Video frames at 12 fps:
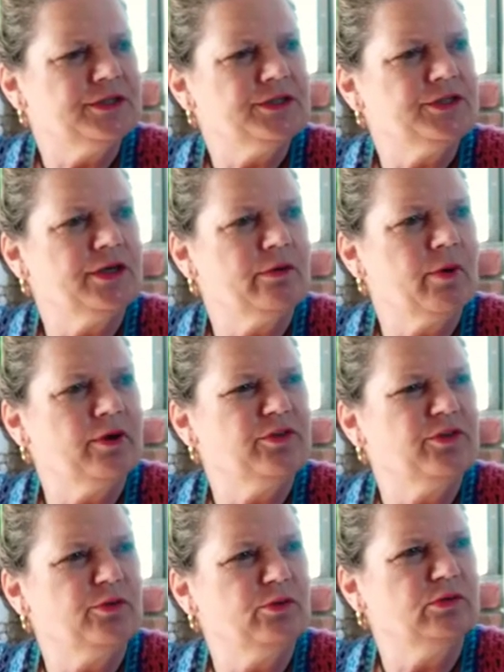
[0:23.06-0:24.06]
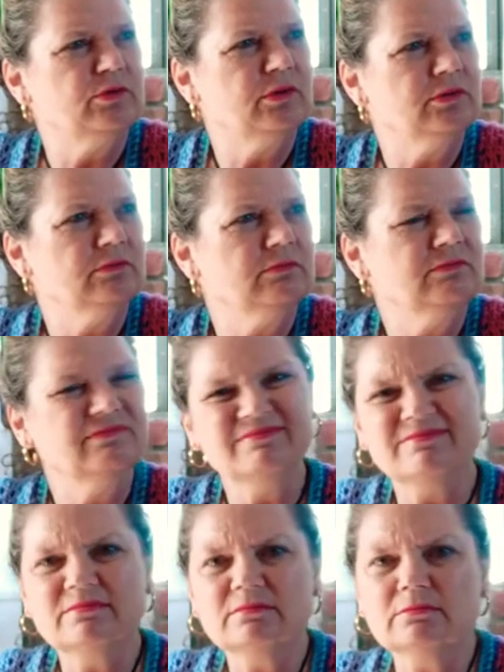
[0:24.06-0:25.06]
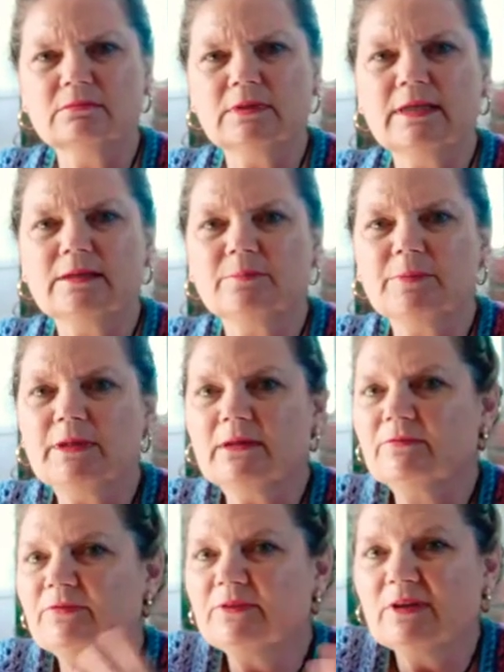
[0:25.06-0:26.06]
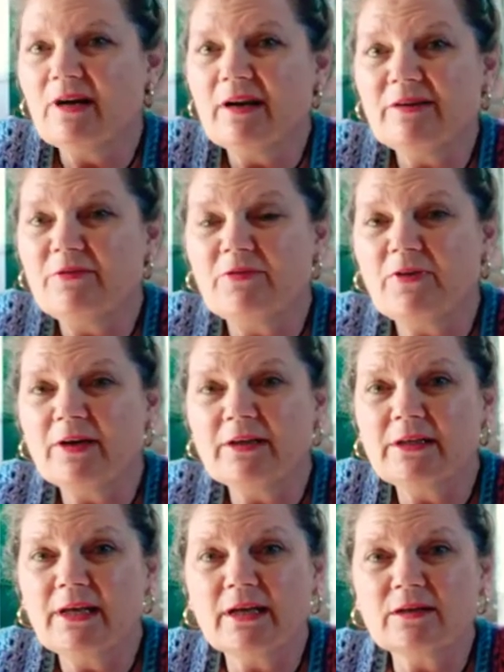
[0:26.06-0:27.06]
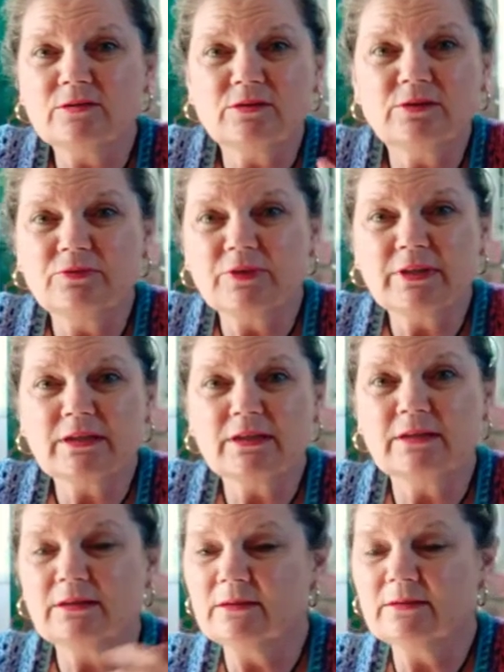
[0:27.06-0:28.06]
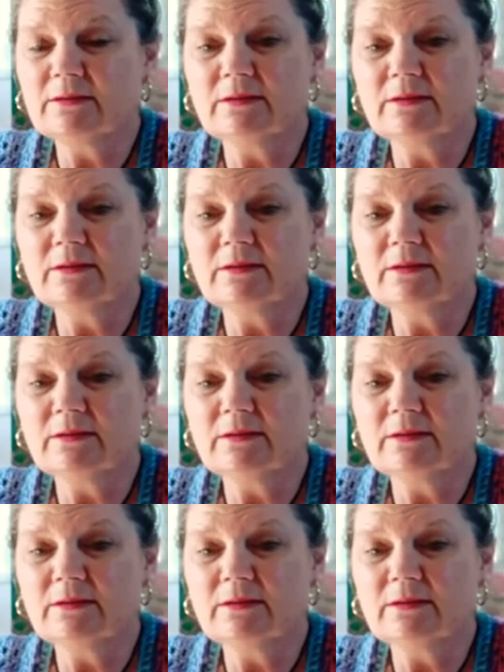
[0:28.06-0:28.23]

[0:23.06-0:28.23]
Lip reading: So I thought, let me try and find out if I can